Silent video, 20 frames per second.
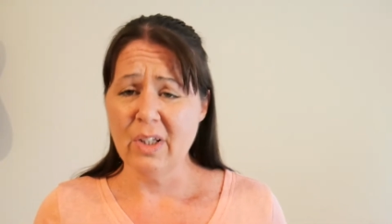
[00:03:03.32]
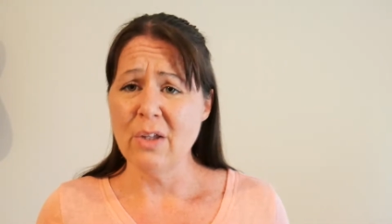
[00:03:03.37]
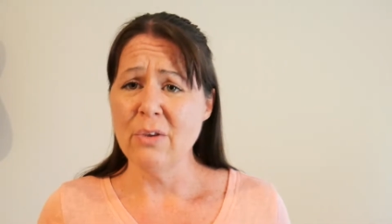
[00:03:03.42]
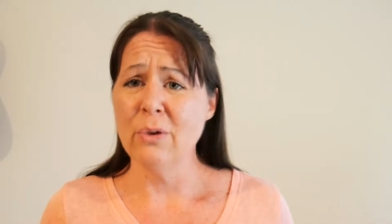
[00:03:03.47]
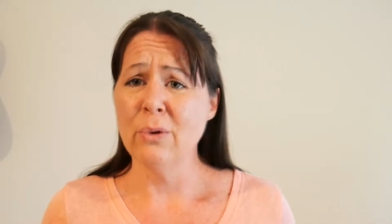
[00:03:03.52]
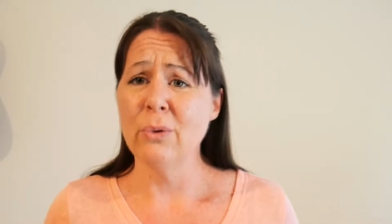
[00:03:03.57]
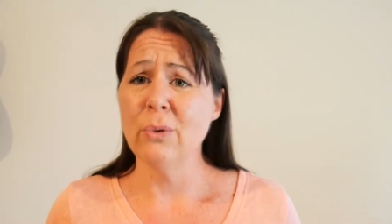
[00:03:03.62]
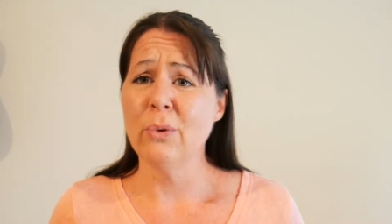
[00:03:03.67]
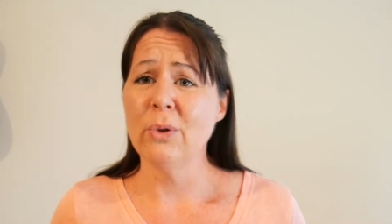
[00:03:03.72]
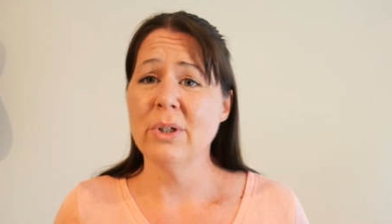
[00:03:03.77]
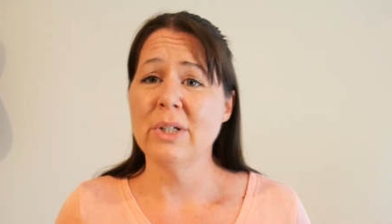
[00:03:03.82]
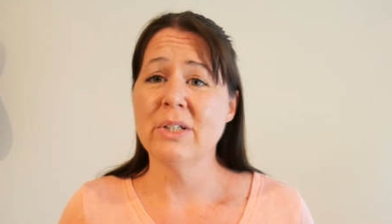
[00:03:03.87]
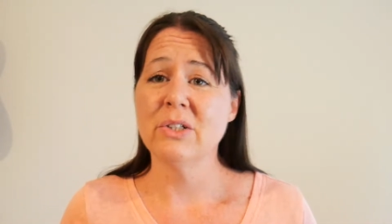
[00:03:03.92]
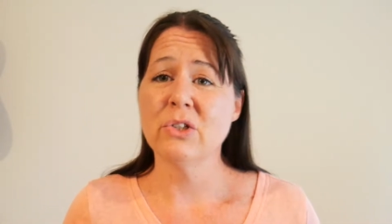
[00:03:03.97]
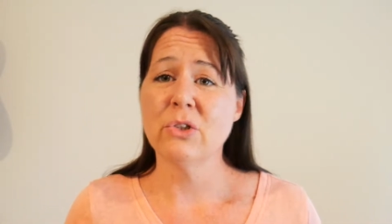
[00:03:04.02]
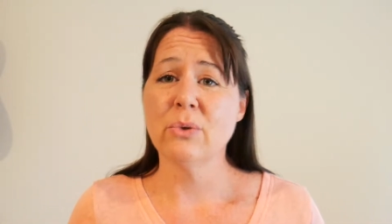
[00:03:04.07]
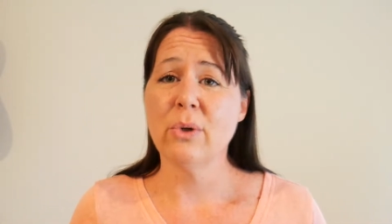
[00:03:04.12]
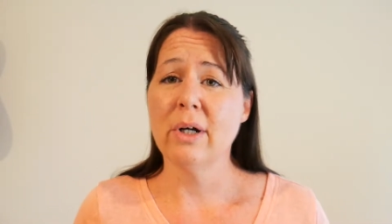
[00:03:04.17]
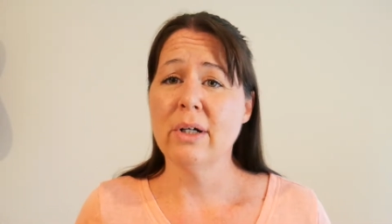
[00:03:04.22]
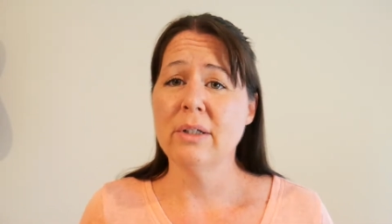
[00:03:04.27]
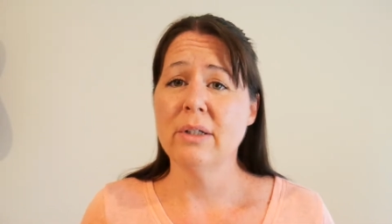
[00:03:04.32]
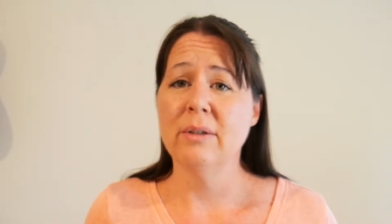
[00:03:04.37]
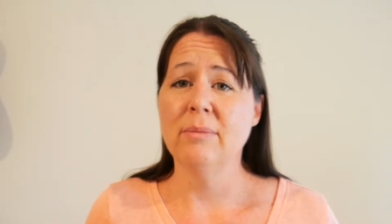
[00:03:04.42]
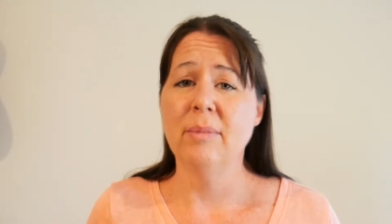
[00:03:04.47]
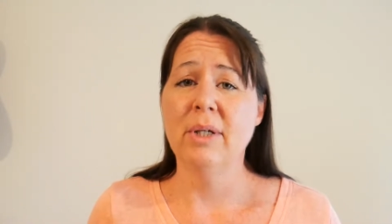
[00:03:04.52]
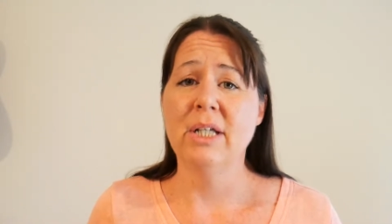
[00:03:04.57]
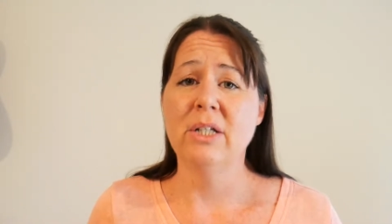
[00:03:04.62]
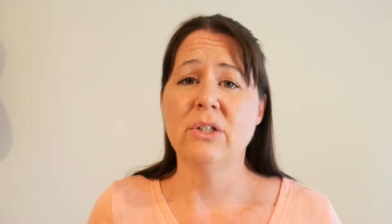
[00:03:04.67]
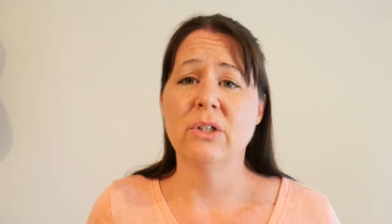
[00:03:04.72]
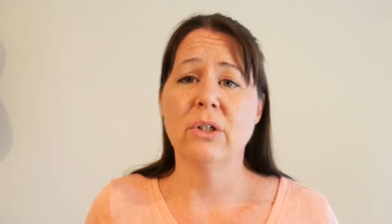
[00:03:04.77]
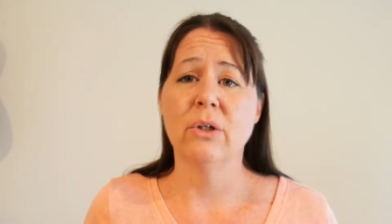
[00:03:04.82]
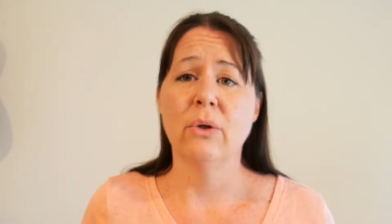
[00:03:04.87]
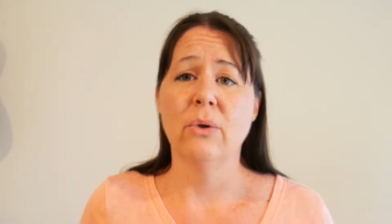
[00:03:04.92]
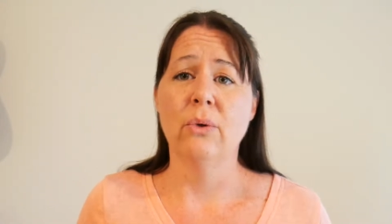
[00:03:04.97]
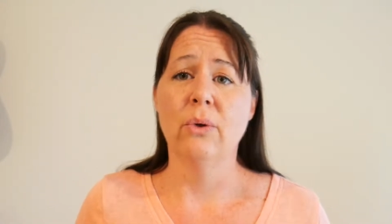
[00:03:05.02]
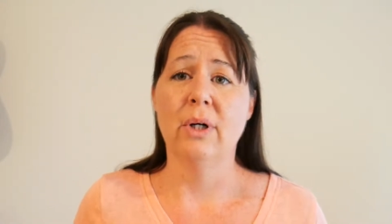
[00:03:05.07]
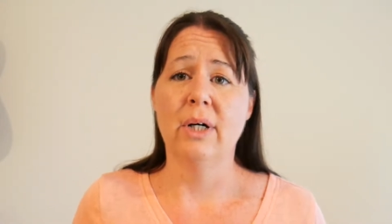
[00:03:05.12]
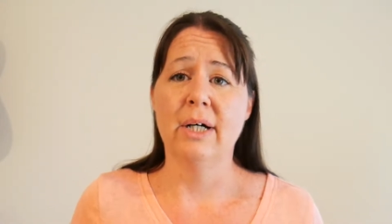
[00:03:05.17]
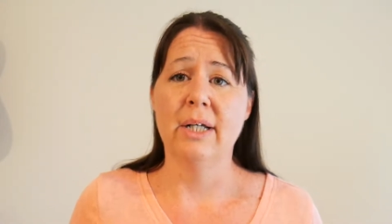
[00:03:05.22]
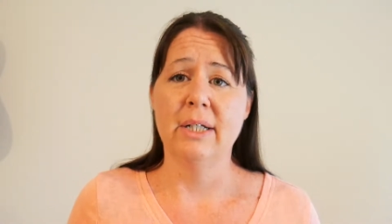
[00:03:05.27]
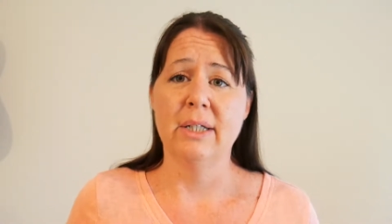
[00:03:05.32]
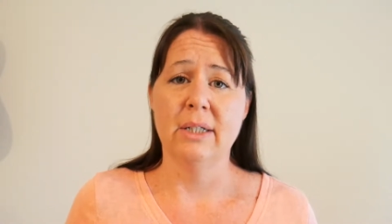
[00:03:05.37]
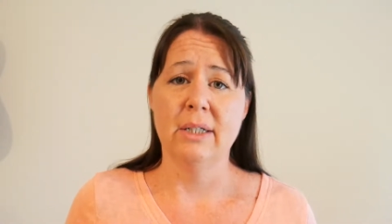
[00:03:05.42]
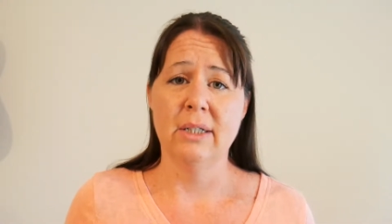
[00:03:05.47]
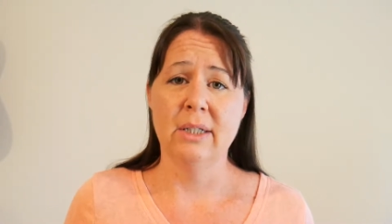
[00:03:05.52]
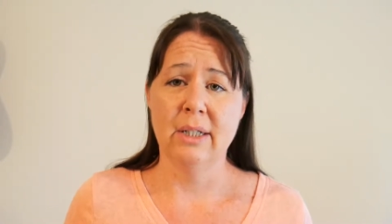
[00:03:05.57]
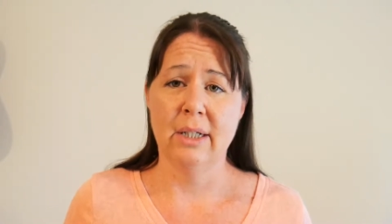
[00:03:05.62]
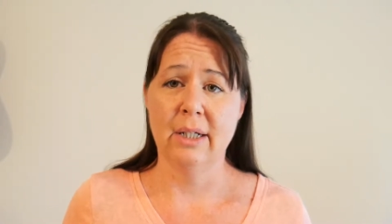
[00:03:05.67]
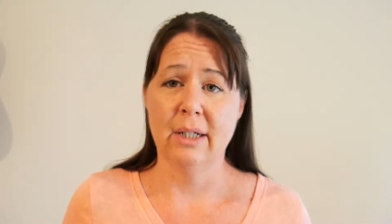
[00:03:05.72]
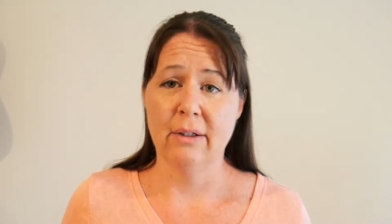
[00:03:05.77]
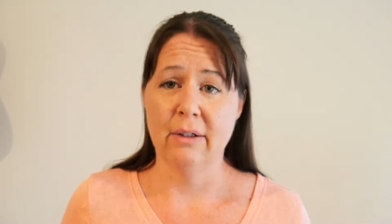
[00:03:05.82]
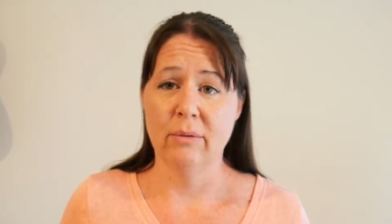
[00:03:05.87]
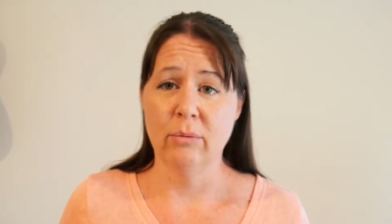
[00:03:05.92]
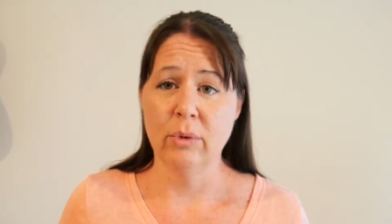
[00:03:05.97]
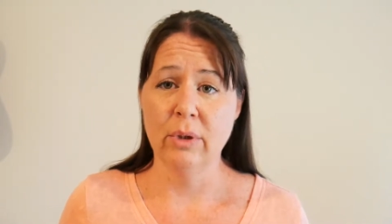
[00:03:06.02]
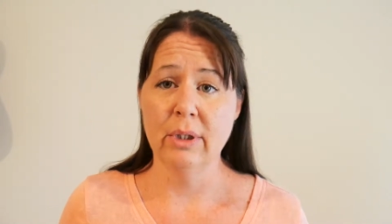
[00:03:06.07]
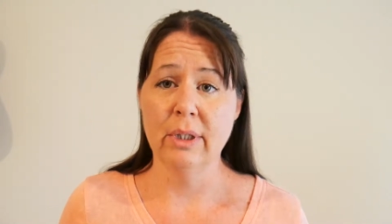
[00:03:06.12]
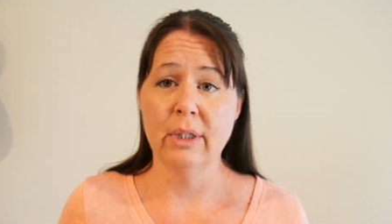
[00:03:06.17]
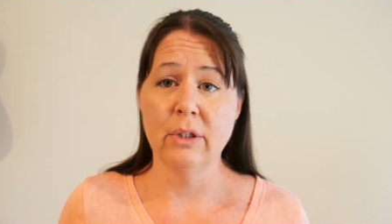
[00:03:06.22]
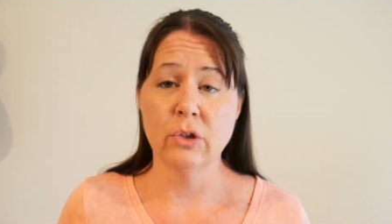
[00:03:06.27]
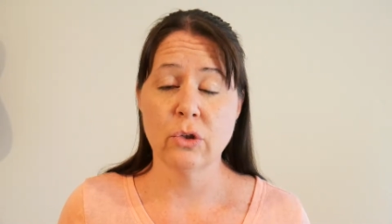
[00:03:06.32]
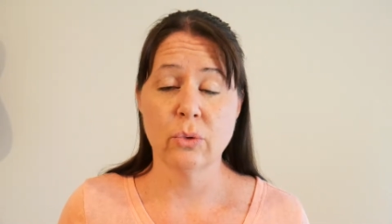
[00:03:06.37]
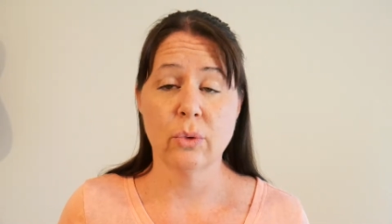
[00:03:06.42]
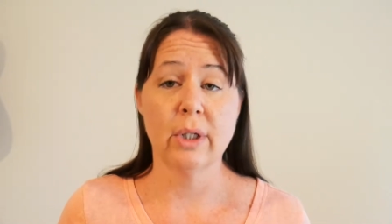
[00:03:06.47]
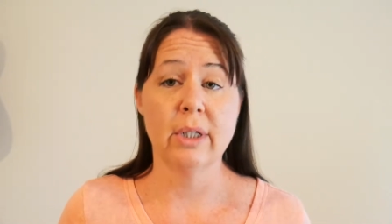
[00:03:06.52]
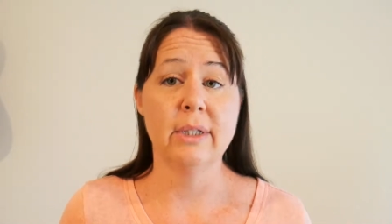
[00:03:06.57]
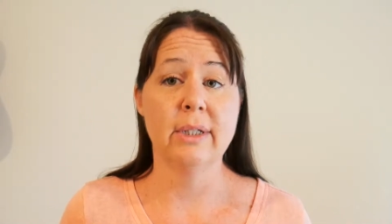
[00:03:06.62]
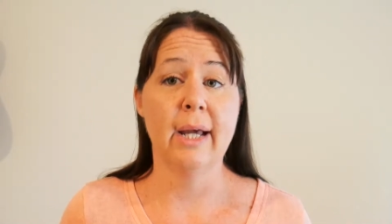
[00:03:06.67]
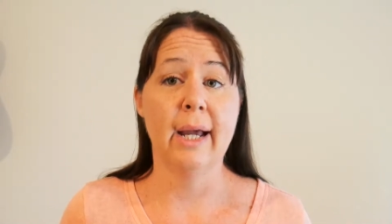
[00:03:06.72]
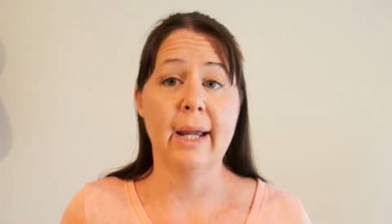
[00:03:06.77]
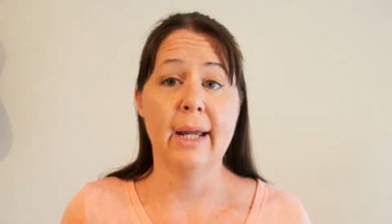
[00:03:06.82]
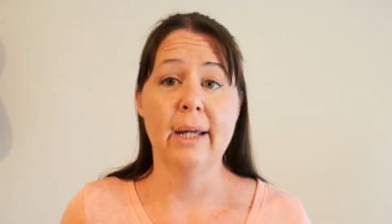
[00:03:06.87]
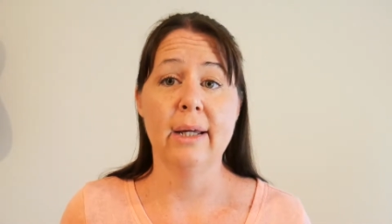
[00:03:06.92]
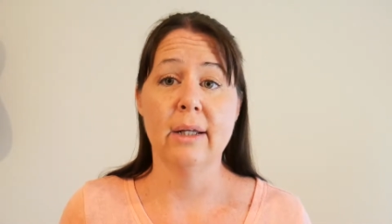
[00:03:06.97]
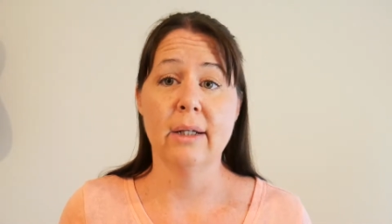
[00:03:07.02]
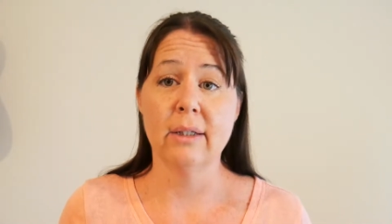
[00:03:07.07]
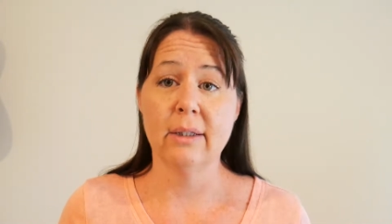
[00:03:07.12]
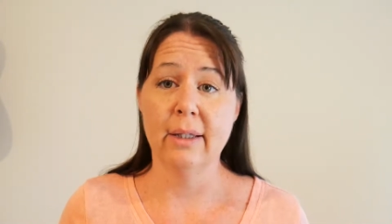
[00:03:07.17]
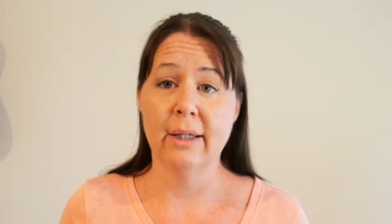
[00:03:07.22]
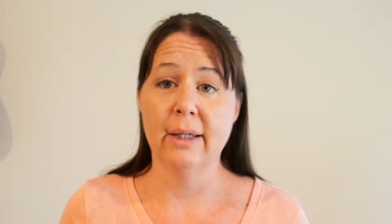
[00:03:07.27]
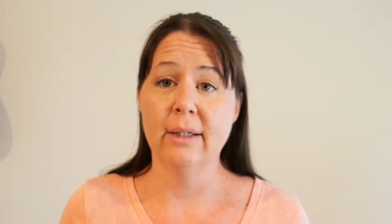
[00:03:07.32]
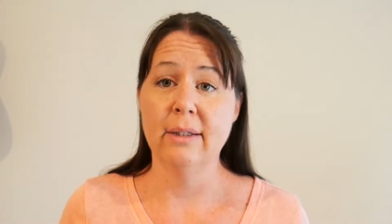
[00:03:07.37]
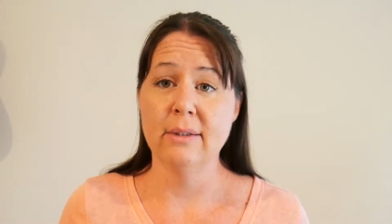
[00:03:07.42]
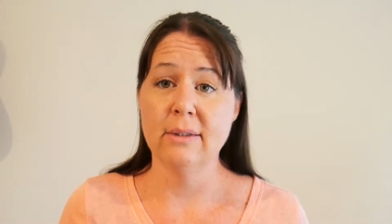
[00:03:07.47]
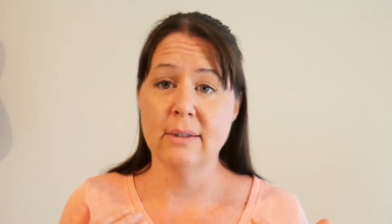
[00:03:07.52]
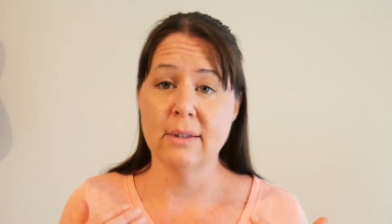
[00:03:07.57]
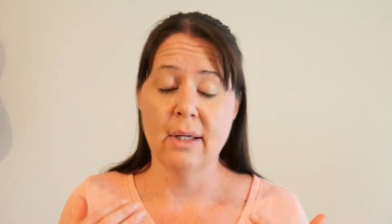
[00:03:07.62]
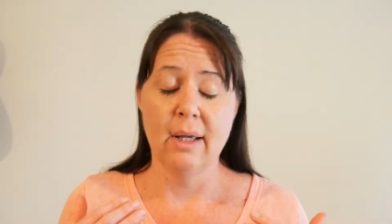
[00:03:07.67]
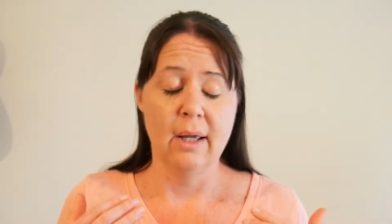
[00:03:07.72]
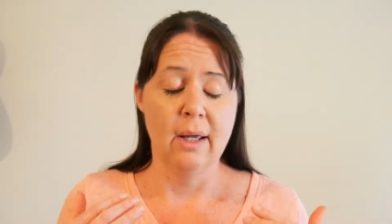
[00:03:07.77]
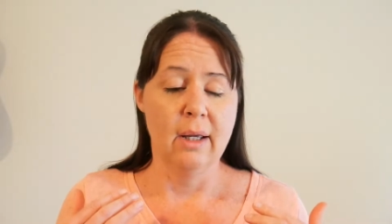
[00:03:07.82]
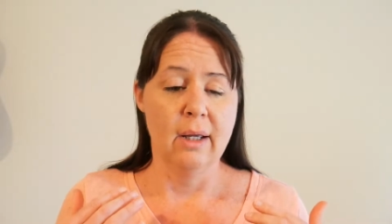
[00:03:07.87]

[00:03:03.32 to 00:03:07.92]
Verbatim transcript: the Lord instructed me to go on a, a, really strict diet, a cleanse,